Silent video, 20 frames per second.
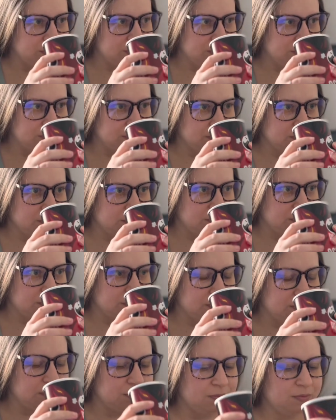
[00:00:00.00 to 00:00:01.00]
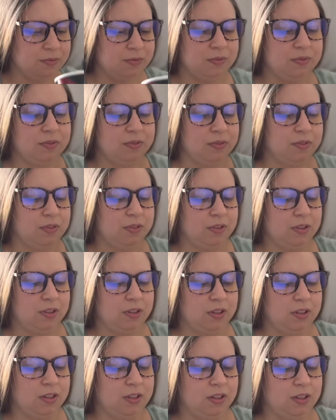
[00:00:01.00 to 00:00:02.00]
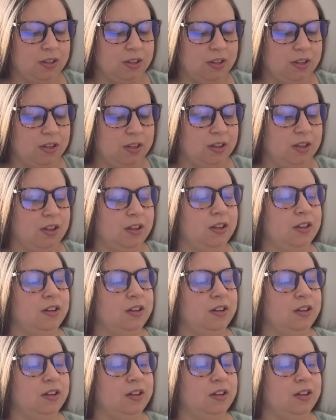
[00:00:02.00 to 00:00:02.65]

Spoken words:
Nothing is said.